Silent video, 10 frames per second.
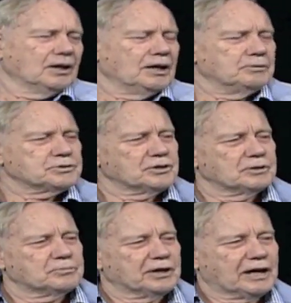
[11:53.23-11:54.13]
He was going
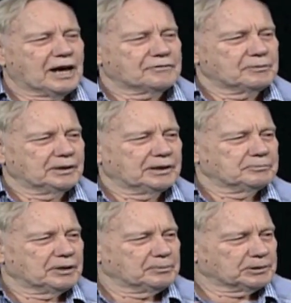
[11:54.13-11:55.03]
to bring half a
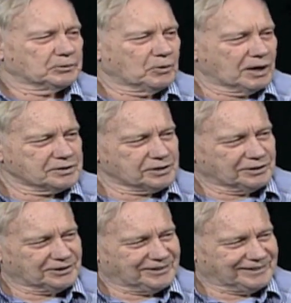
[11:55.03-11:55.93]
million people to
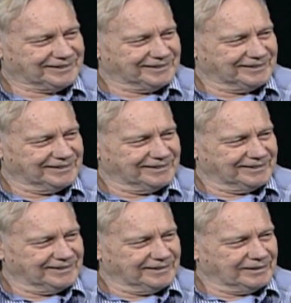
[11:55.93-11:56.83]
Washington
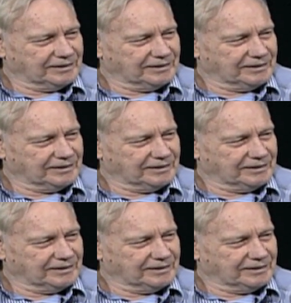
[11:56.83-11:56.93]
mm-hmm.